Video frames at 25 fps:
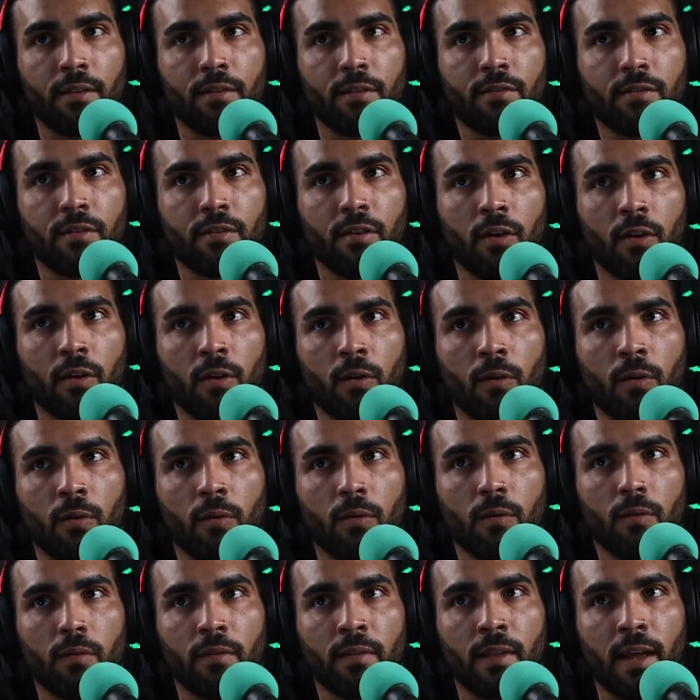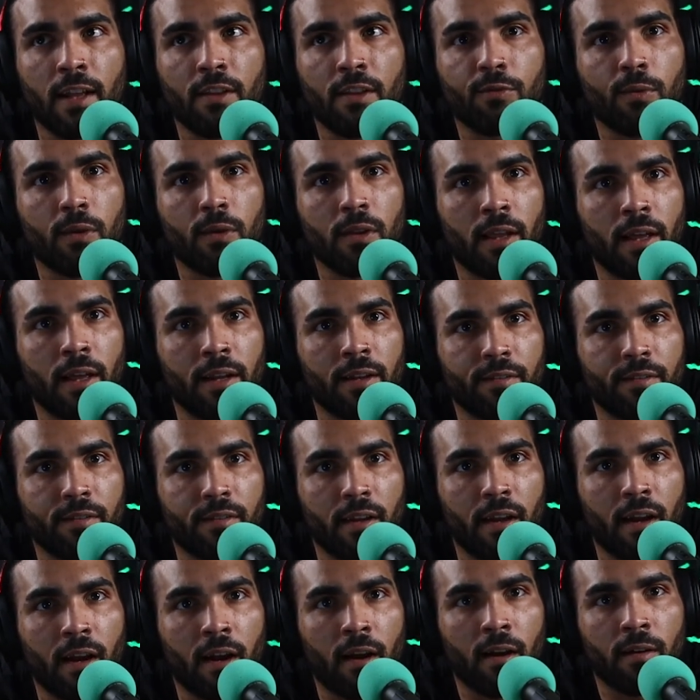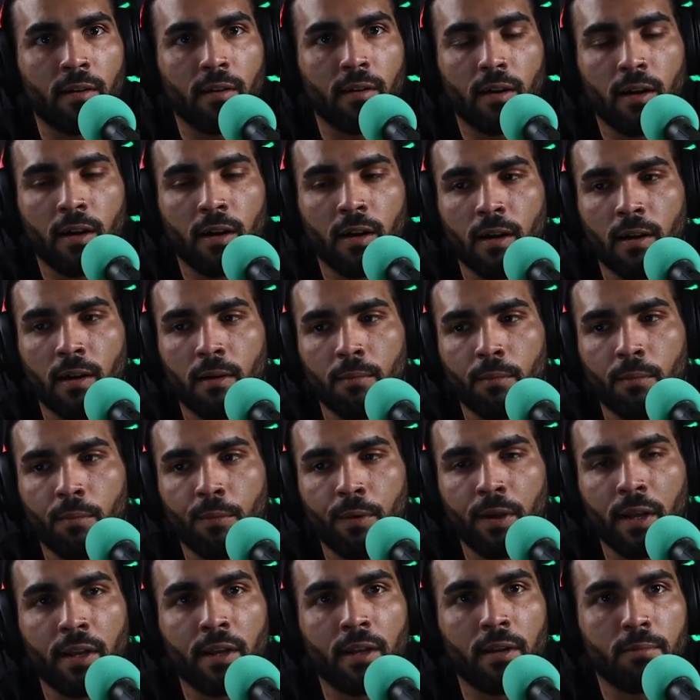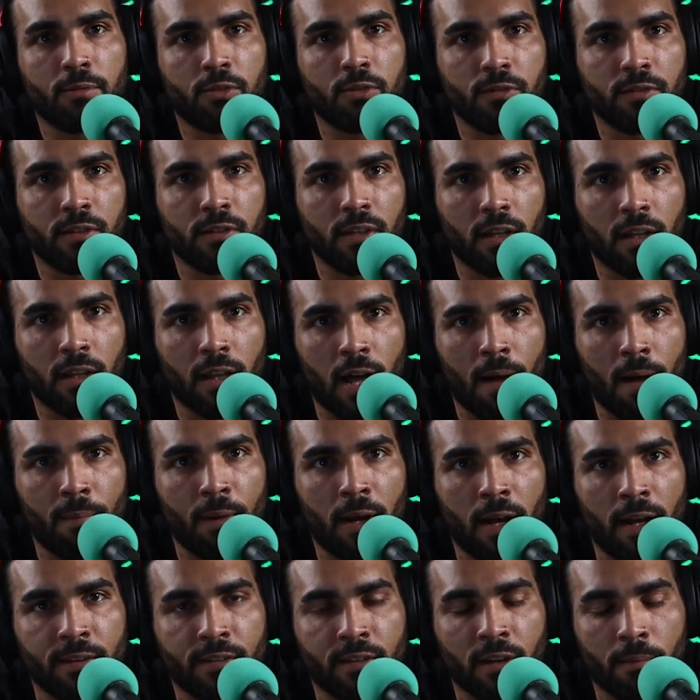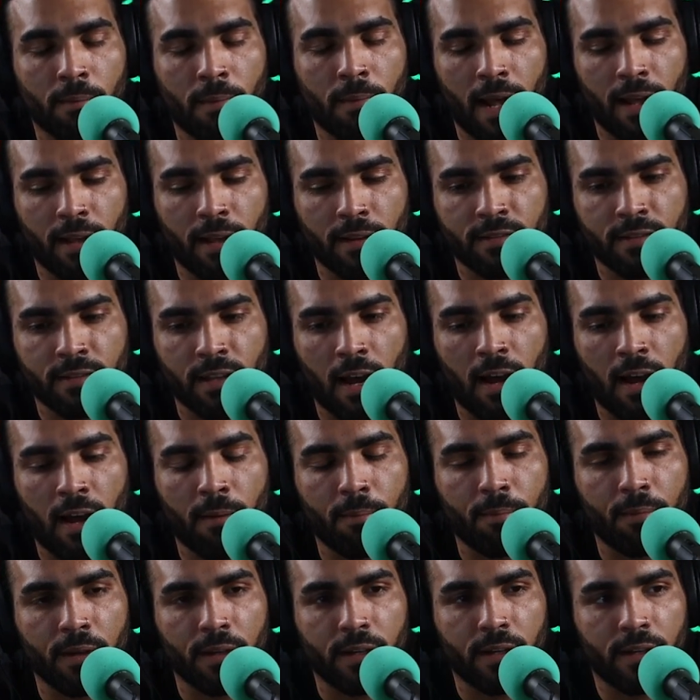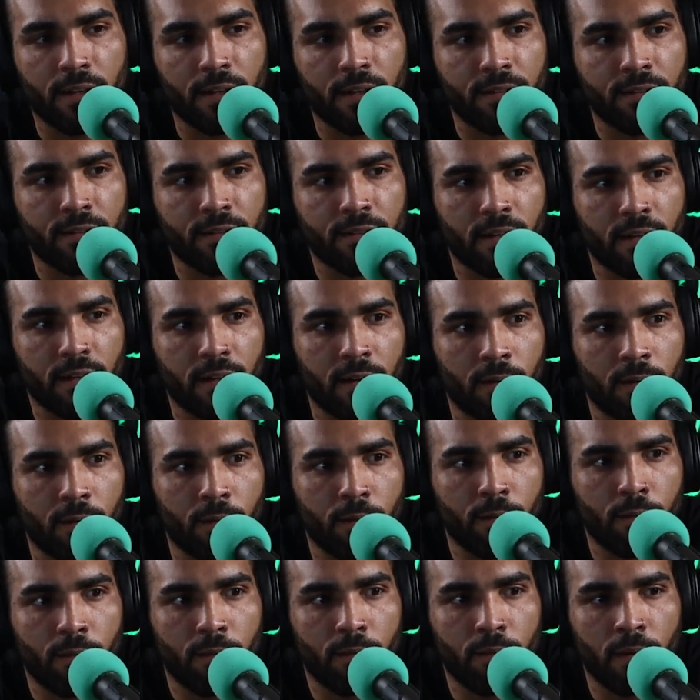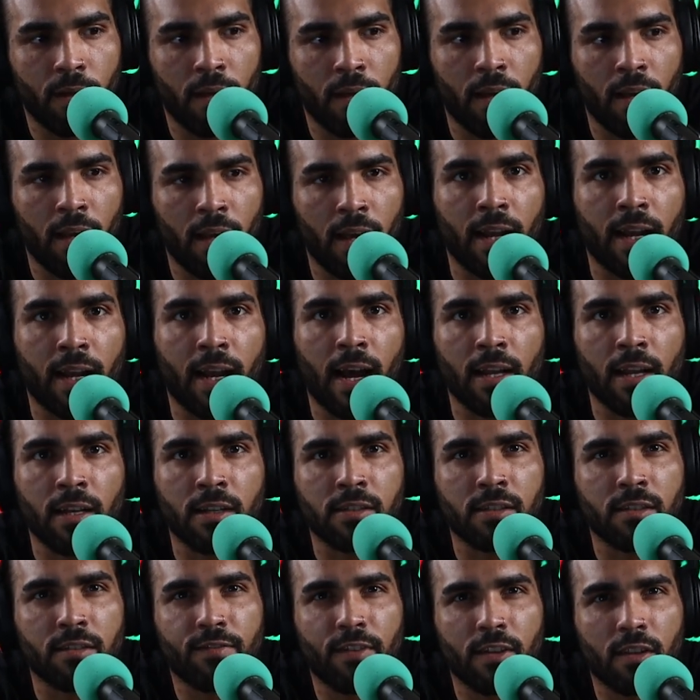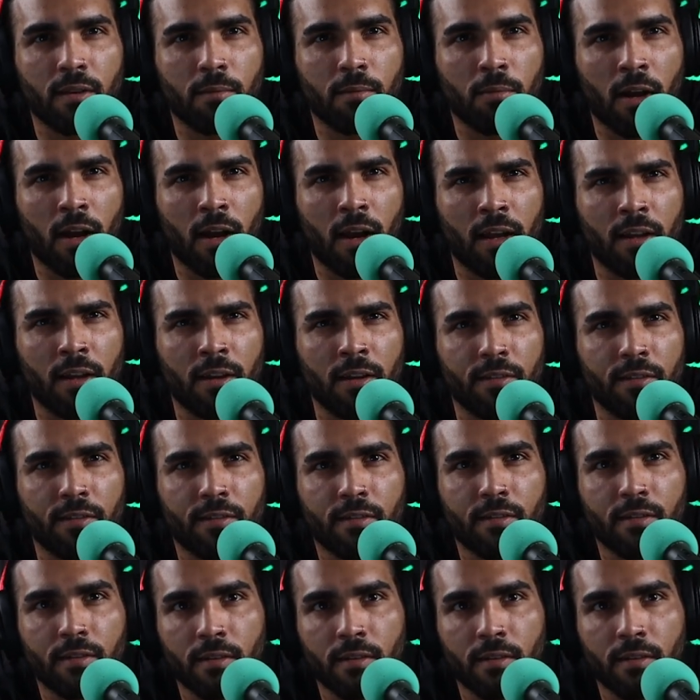so that's what led us there. We ended up choosing a llama as our mascot because it kind of just fit the brand. It's,